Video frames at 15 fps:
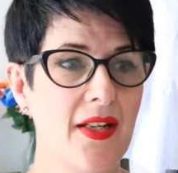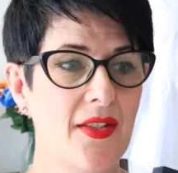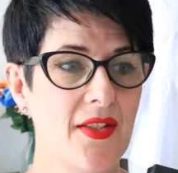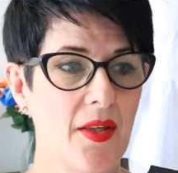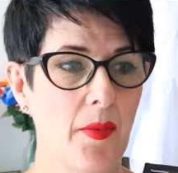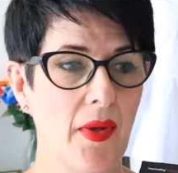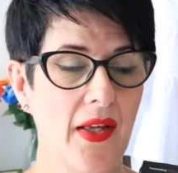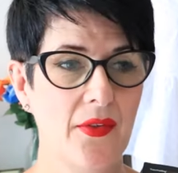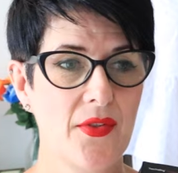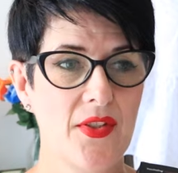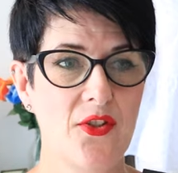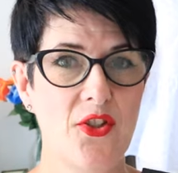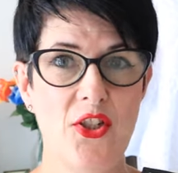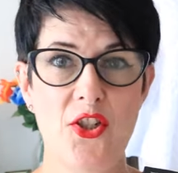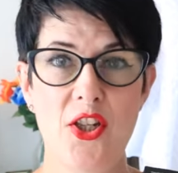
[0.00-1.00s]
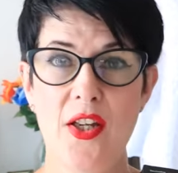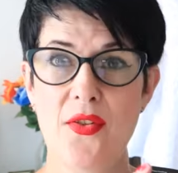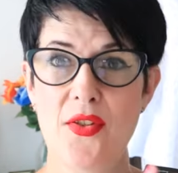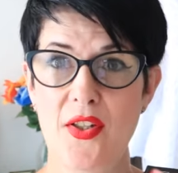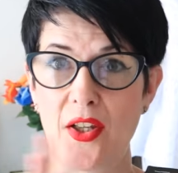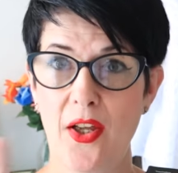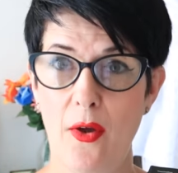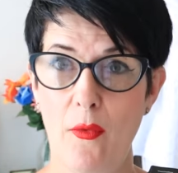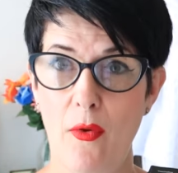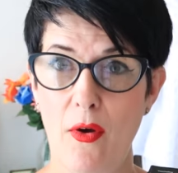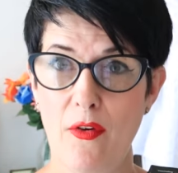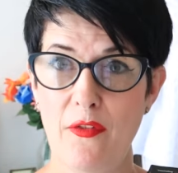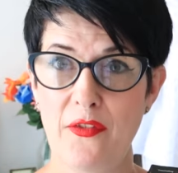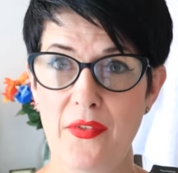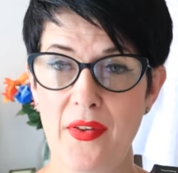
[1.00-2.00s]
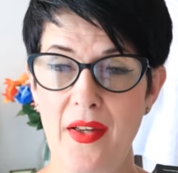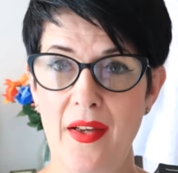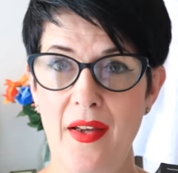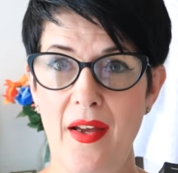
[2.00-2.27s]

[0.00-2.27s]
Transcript: someone else, and she chose to go off